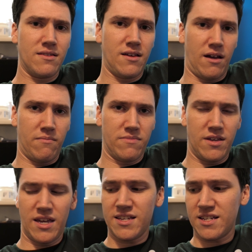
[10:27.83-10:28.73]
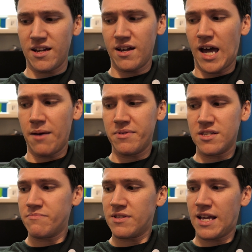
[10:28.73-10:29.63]
Um, the hissing
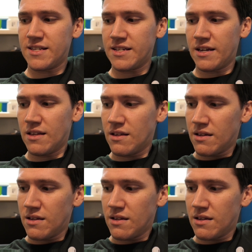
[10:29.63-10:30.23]
happens, but that's it.